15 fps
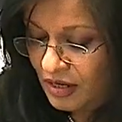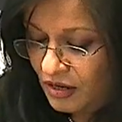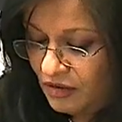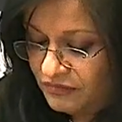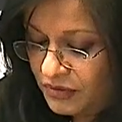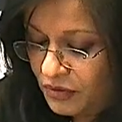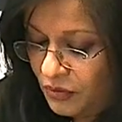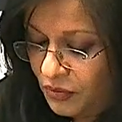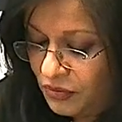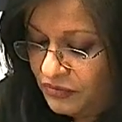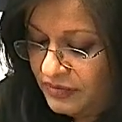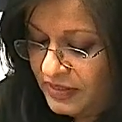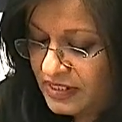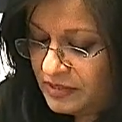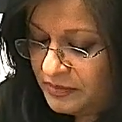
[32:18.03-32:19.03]
of the
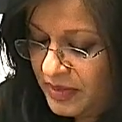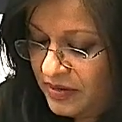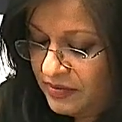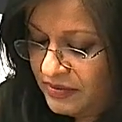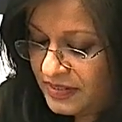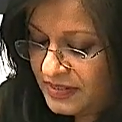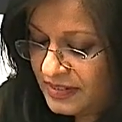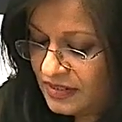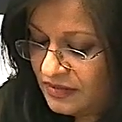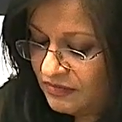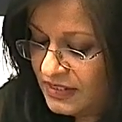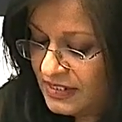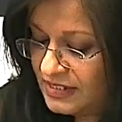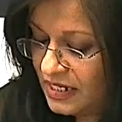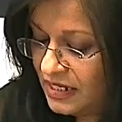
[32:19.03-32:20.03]
ordinary experiences of
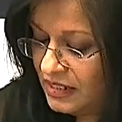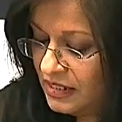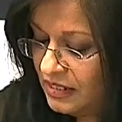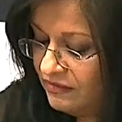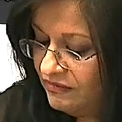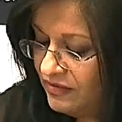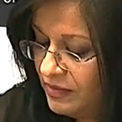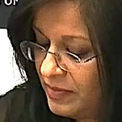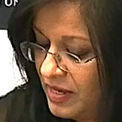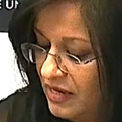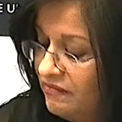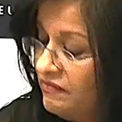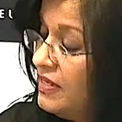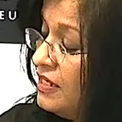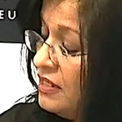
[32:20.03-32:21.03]
the saintly female
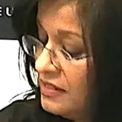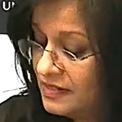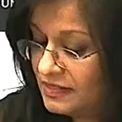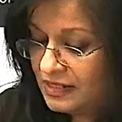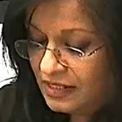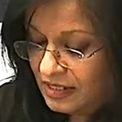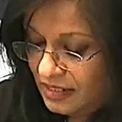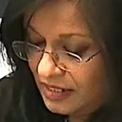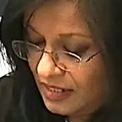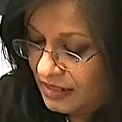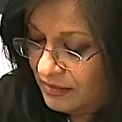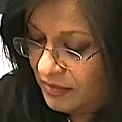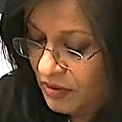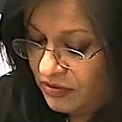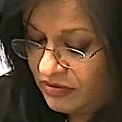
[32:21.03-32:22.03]
figures in
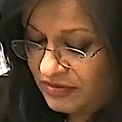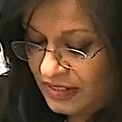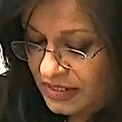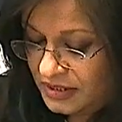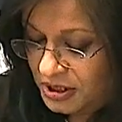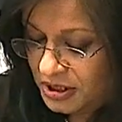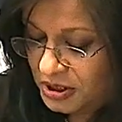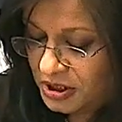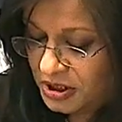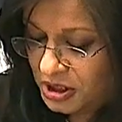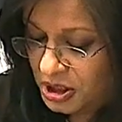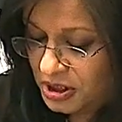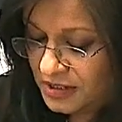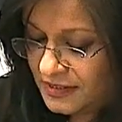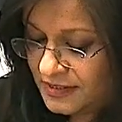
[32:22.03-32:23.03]
the monotheistic
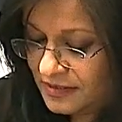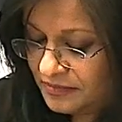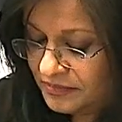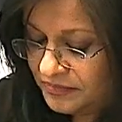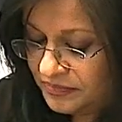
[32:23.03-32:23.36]
traditions.